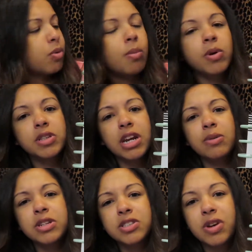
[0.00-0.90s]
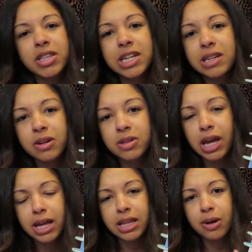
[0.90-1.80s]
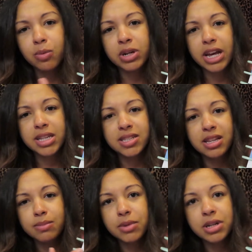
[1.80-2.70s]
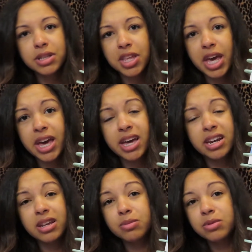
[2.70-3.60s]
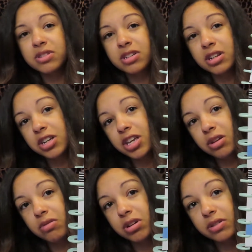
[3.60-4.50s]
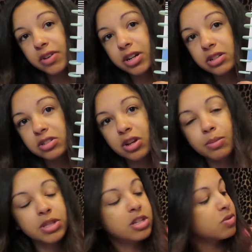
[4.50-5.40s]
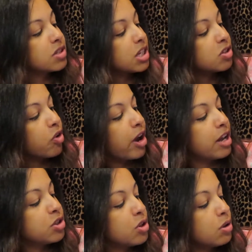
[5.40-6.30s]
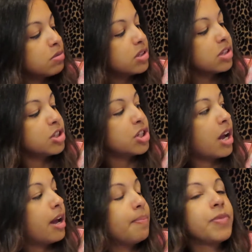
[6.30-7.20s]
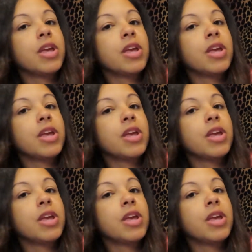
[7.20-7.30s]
Walmart that I went to, I think they only had like 1/18 month, and it wasn't a cute cover. So, but this one says create your own sunshine.